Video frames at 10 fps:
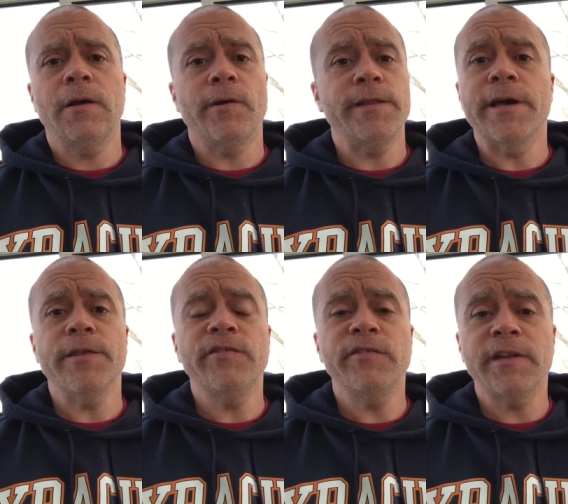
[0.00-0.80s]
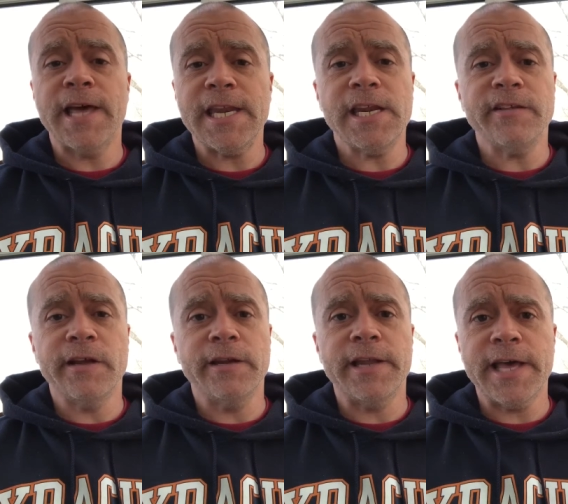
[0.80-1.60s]
All right, now this is a
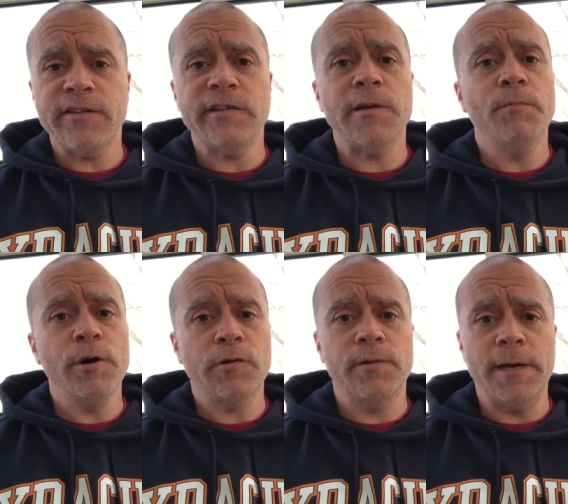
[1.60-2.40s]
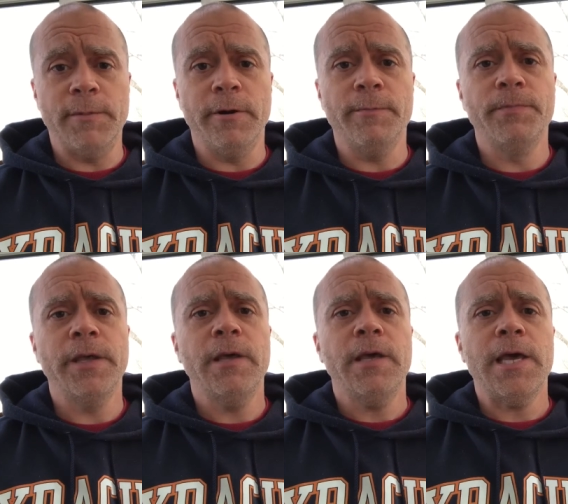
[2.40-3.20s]
99-cent book, remember,
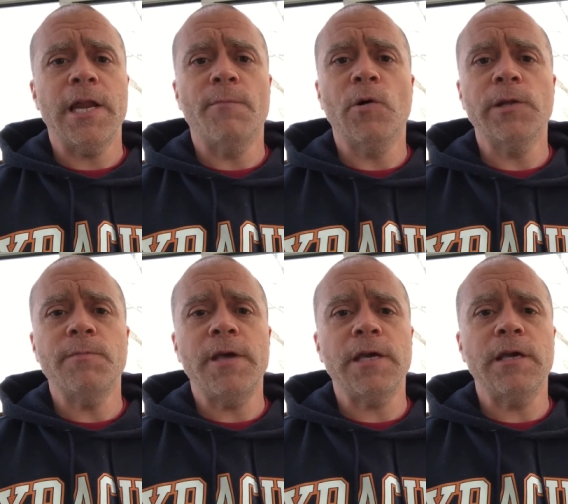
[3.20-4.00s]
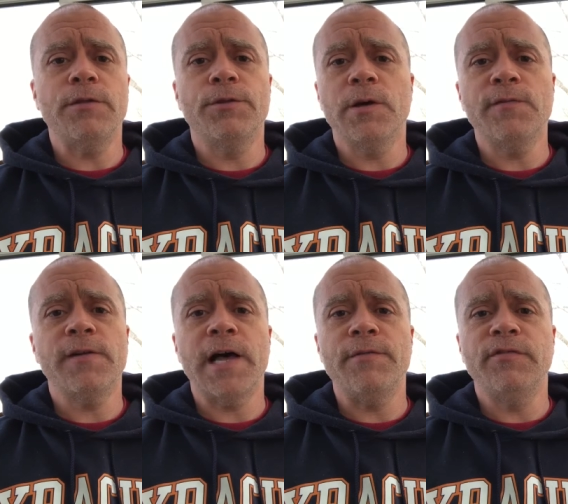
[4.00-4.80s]
and I'm only making
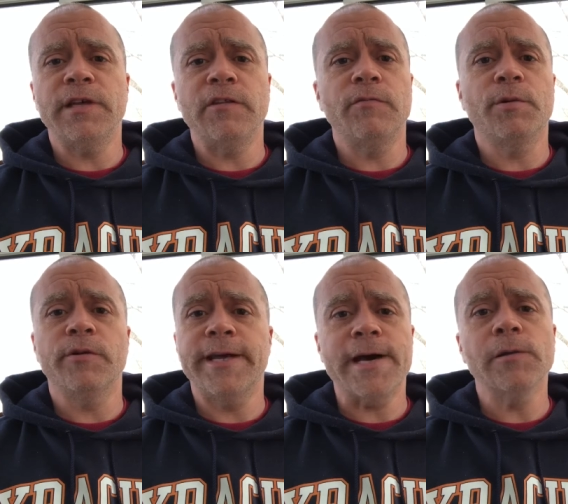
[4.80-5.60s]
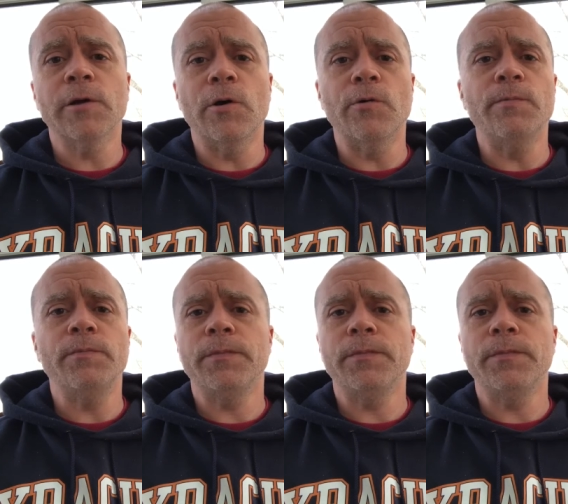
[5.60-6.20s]
35 cents per download